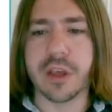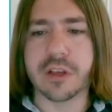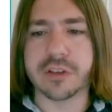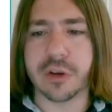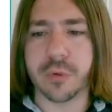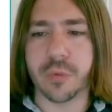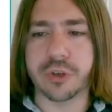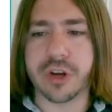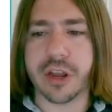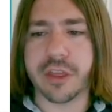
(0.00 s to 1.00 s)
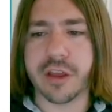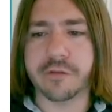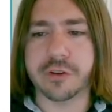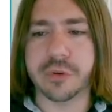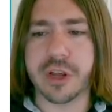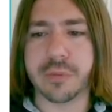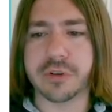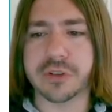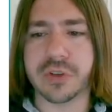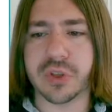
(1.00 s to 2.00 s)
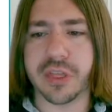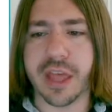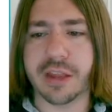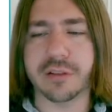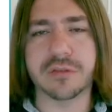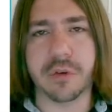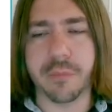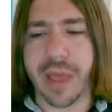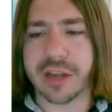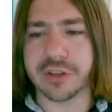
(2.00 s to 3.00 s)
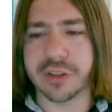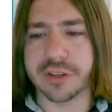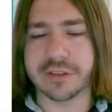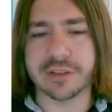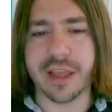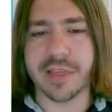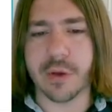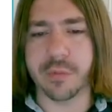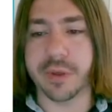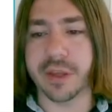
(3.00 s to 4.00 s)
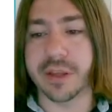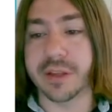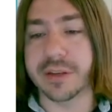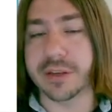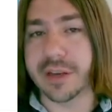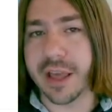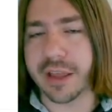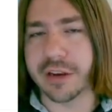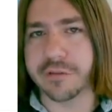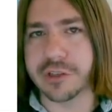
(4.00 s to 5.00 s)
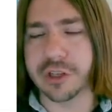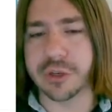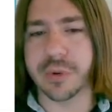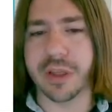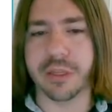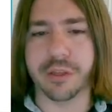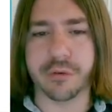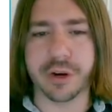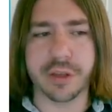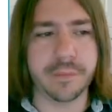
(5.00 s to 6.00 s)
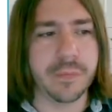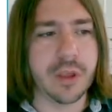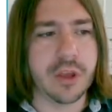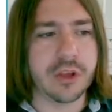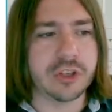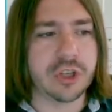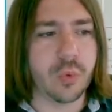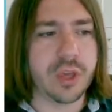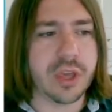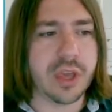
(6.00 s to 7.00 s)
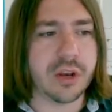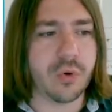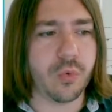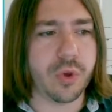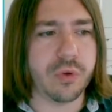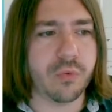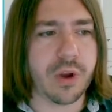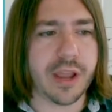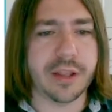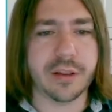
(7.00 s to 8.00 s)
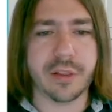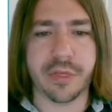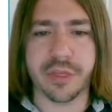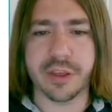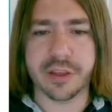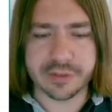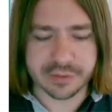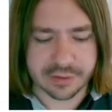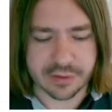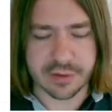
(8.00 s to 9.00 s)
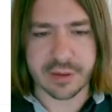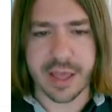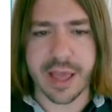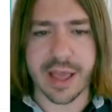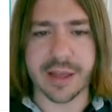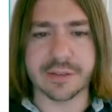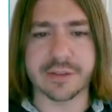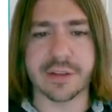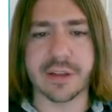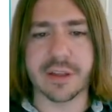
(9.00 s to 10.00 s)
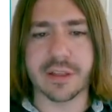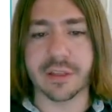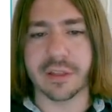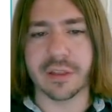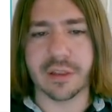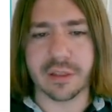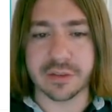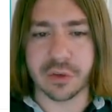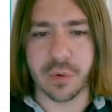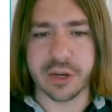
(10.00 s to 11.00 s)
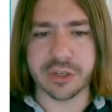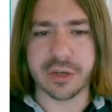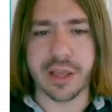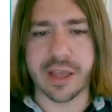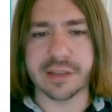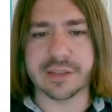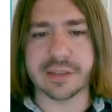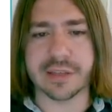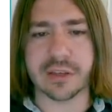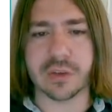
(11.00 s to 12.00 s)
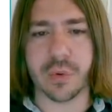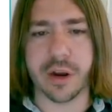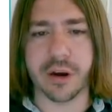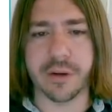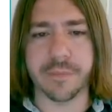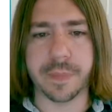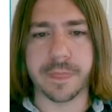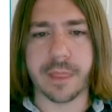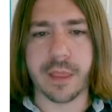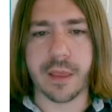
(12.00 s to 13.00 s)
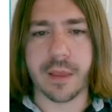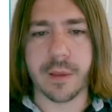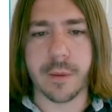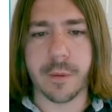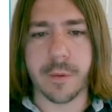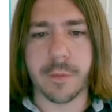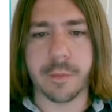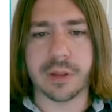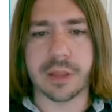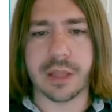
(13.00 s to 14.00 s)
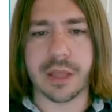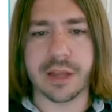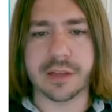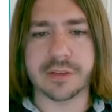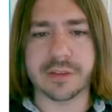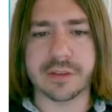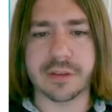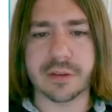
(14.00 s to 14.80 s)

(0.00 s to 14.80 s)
So we try to think of two numbers that sort of match this, and that would be negative two and three. So we can rewrite this as this equation as six x squared plus